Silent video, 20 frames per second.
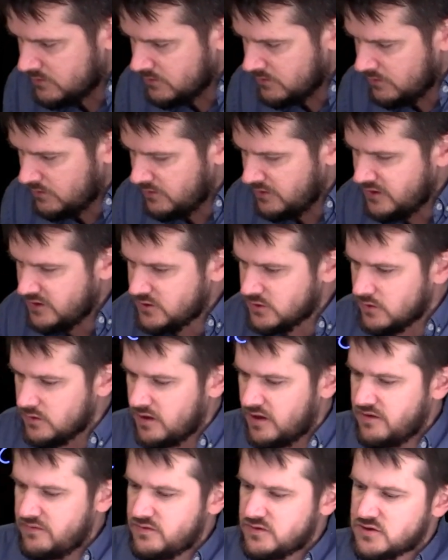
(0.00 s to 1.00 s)
lead your
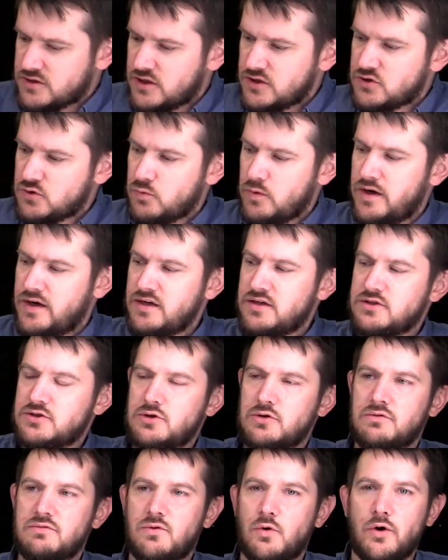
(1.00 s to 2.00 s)
life in such a way as to
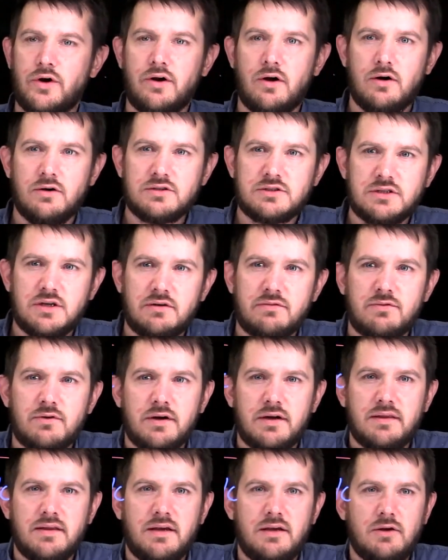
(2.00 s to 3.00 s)
avoid all
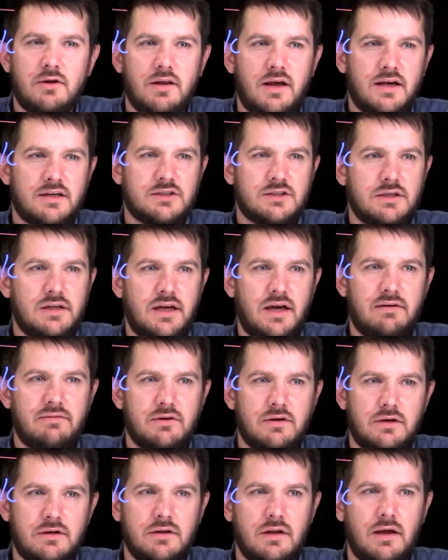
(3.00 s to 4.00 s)
suffering that you'll actually have a
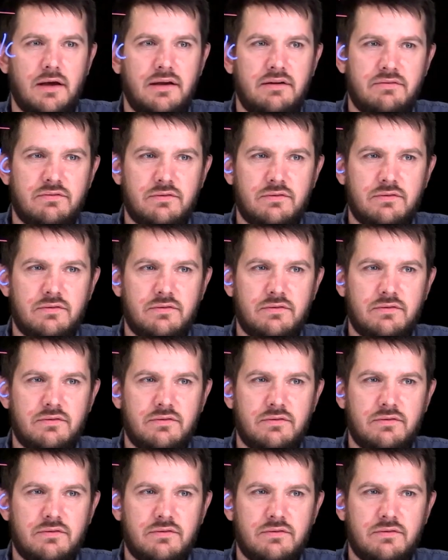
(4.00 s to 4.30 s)
good life.